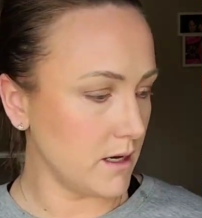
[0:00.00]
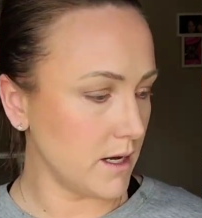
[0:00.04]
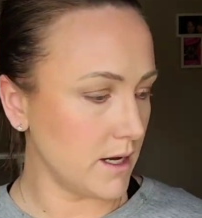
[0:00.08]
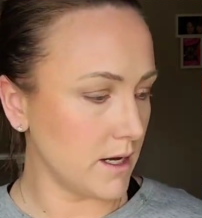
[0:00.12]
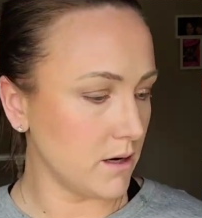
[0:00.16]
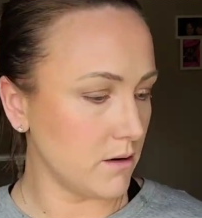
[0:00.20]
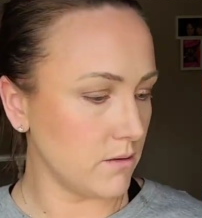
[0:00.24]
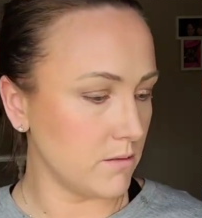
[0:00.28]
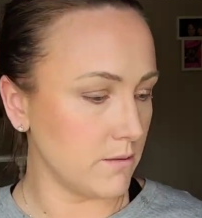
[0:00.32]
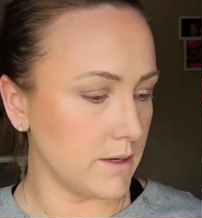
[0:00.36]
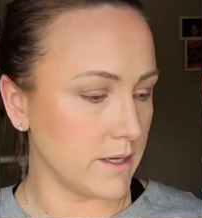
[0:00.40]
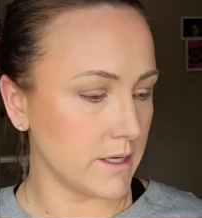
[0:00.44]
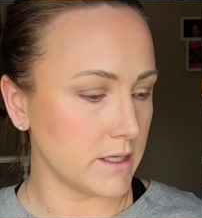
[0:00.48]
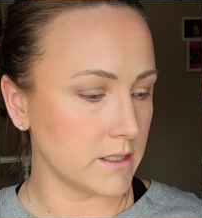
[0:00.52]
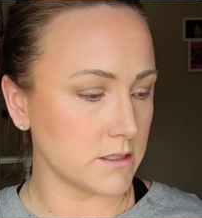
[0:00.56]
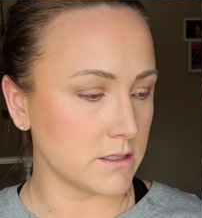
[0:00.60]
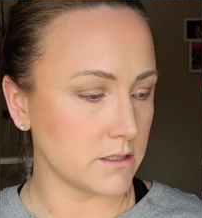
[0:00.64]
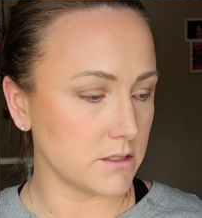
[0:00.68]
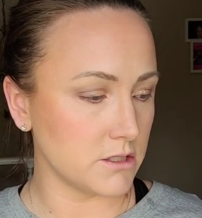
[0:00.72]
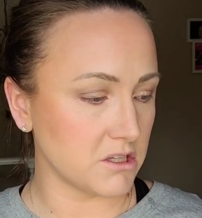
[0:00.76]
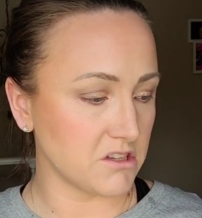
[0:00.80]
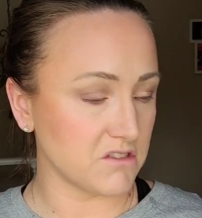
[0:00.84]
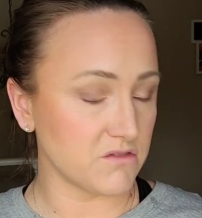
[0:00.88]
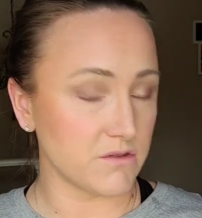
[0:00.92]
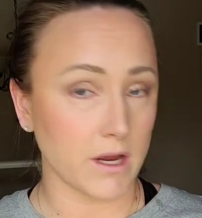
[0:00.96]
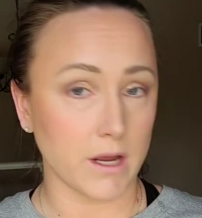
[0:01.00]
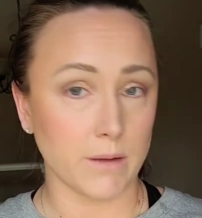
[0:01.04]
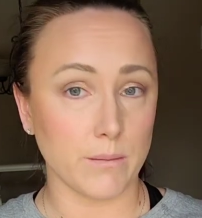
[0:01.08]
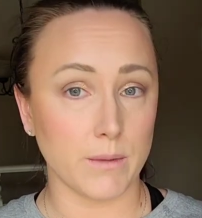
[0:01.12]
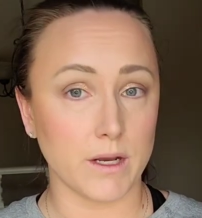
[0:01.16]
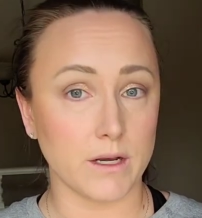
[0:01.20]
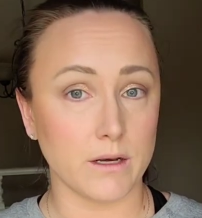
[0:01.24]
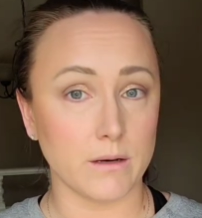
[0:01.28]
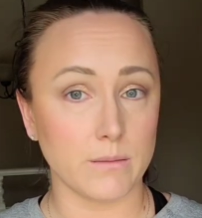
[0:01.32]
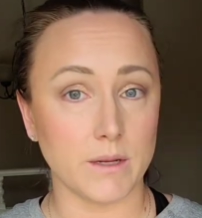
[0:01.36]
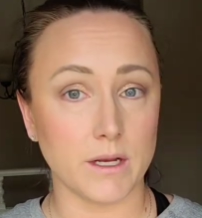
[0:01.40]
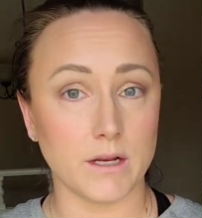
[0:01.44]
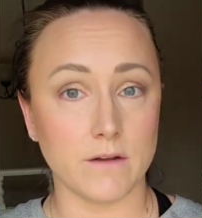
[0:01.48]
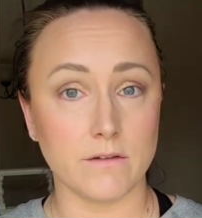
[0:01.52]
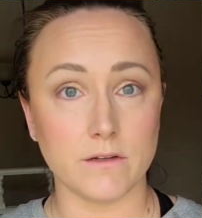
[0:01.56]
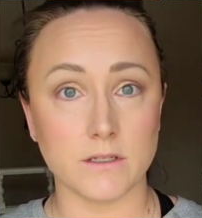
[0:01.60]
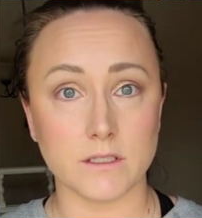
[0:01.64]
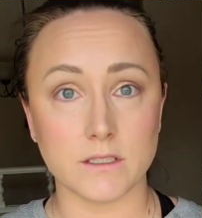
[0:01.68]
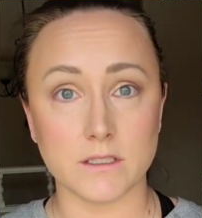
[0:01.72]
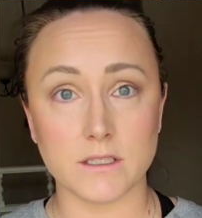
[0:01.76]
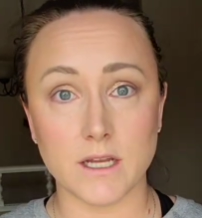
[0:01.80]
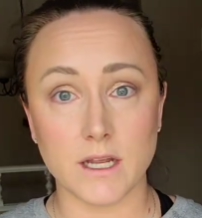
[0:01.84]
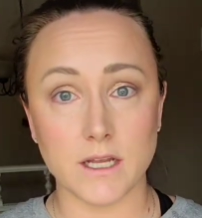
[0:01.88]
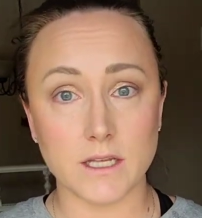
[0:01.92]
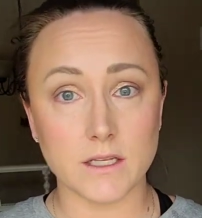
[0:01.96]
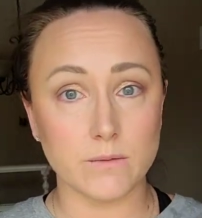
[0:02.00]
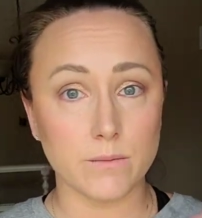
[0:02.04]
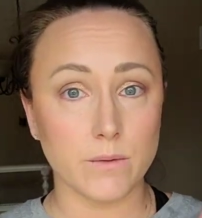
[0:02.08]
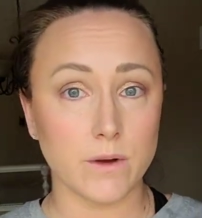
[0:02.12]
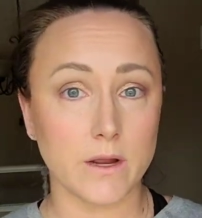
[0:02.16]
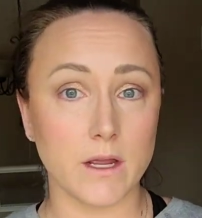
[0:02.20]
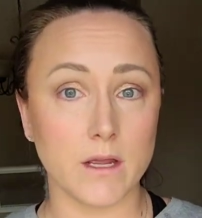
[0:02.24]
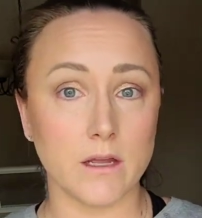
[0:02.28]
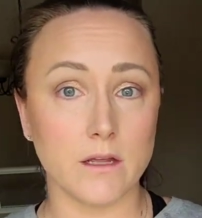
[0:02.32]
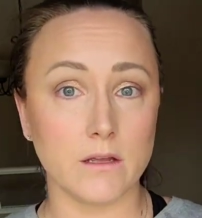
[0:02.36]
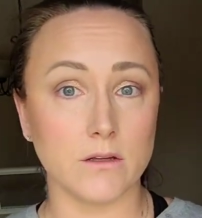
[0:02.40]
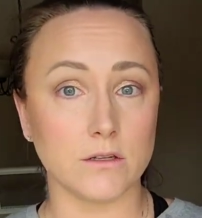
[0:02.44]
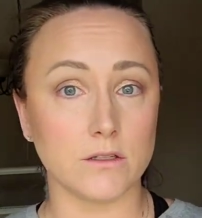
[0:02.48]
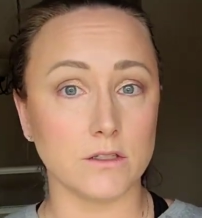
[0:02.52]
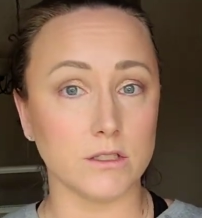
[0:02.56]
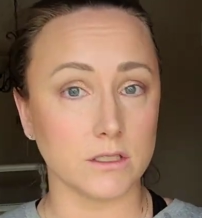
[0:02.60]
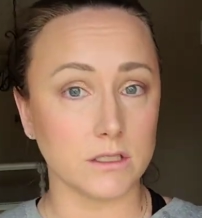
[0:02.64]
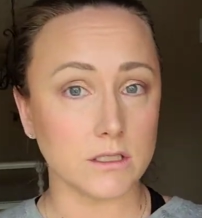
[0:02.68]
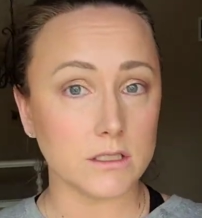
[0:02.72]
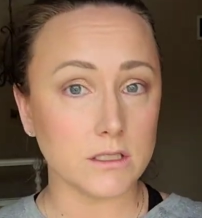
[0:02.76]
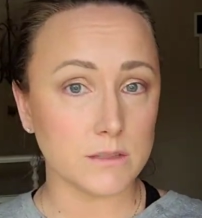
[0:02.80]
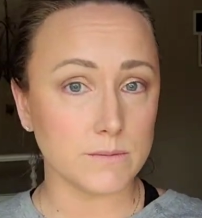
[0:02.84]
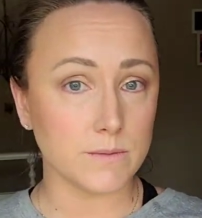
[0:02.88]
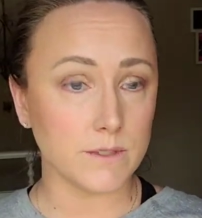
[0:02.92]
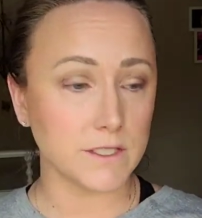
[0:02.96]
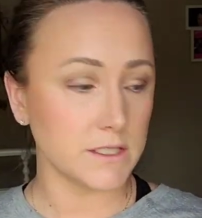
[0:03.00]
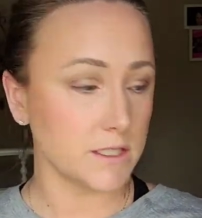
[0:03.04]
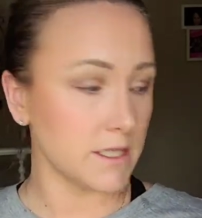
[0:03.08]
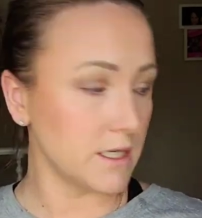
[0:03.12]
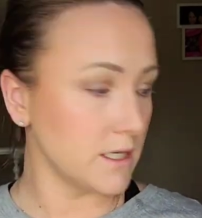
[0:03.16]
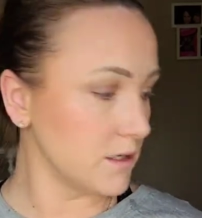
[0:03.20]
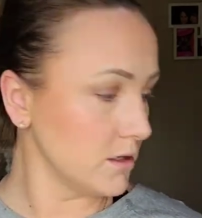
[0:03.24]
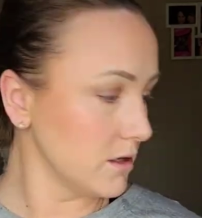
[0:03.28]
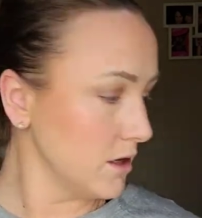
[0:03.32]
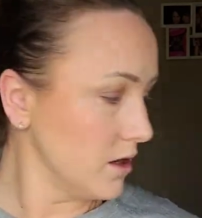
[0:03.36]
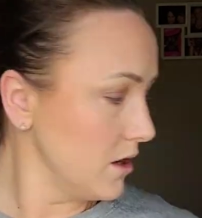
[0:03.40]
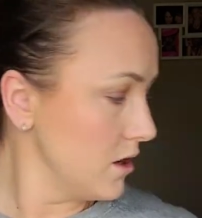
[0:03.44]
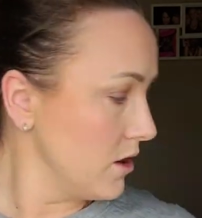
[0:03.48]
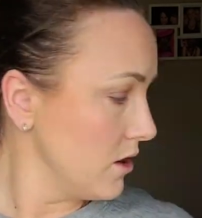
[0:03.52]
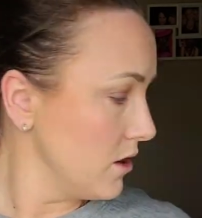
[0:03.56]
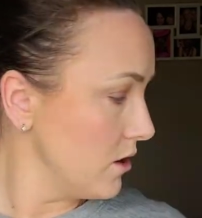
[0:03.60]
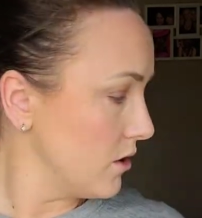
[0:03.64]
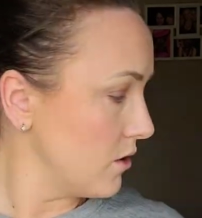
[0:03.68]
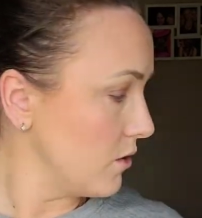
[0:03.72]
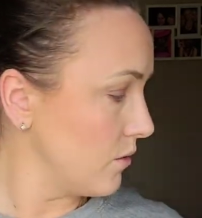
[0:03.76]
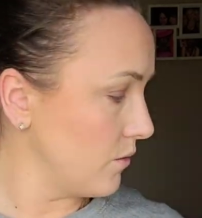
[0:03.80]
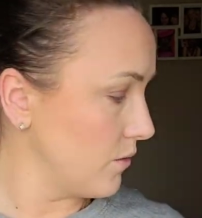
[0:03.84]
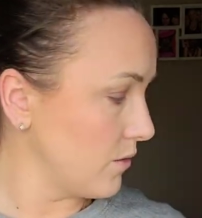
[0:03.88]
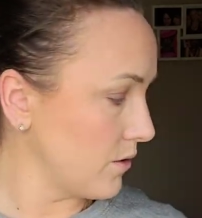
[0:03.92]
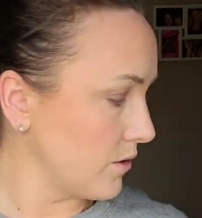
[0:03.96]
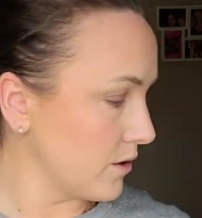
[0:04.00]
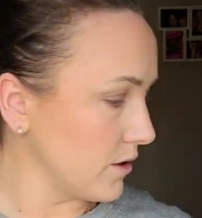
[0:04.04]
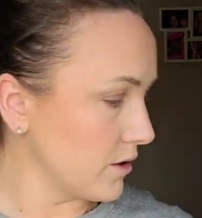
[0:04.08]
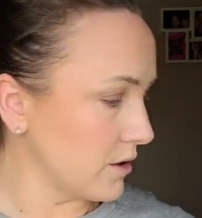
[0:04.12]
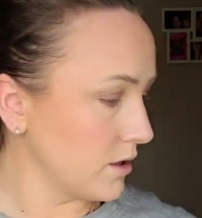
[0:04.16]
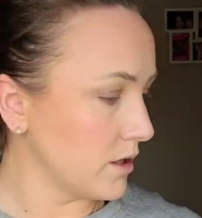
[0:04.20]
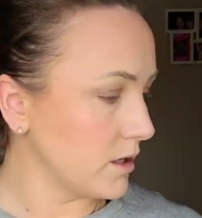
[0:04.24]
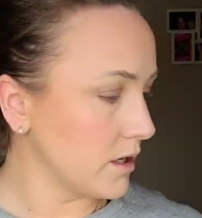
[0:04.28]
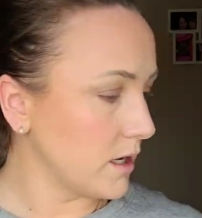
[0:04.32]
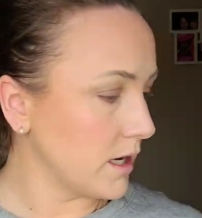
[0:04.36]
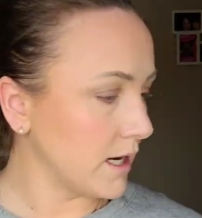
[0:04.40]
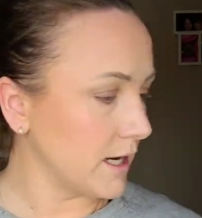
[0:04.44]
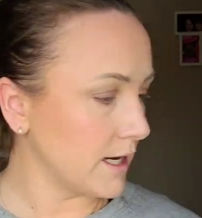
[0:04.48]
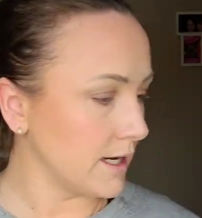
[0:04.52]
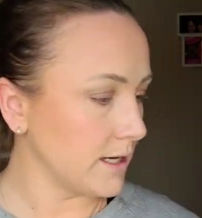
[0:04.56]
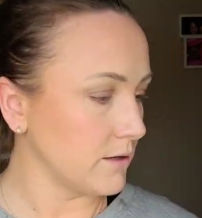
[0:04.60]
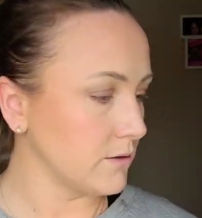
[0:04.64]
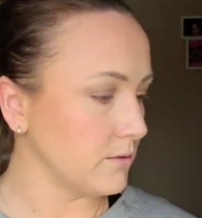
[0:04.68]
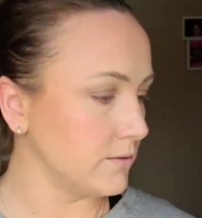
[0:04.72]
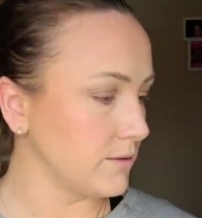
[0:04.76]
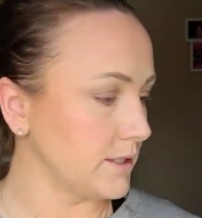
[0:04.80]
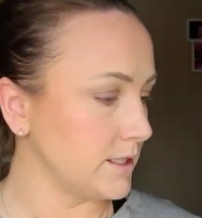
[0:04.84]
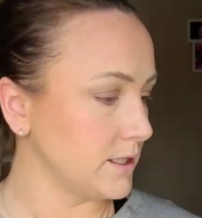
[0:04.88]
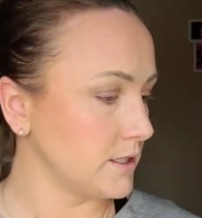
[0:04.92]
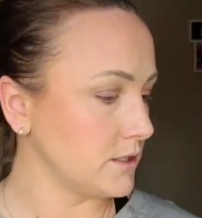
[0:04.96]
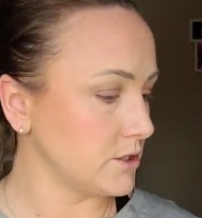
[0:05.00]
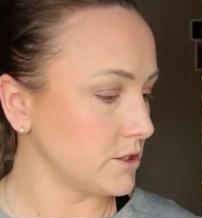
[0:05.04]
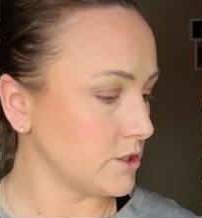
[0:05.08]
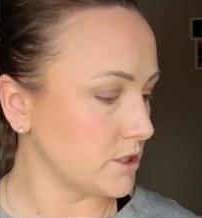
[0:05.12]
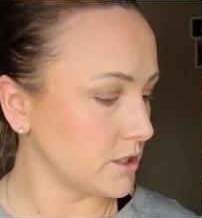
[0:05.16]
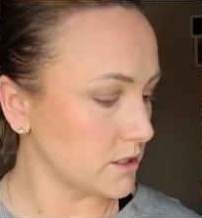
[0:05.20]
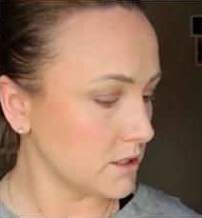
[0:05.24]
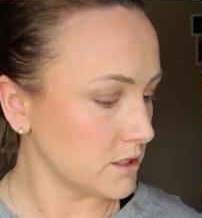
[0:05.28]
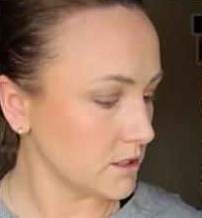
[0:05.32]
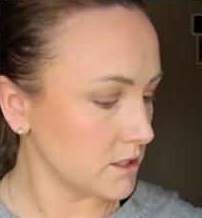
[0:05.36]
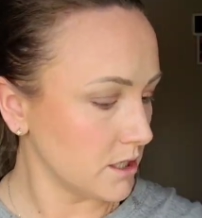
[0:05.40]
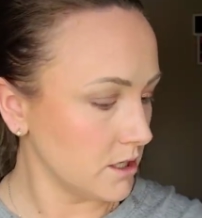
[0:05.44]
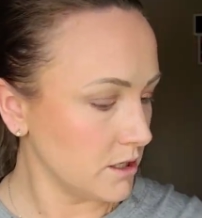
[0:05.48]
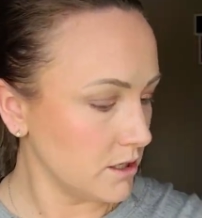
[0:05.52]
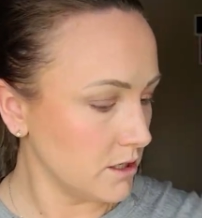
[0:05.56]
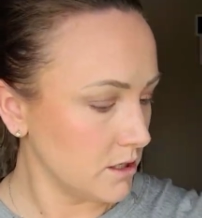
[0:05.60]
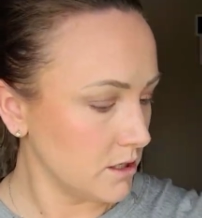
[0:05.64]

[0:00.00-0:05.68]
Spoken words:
I always just recommend a bit of a stay spray. You can just spritz it, or I always just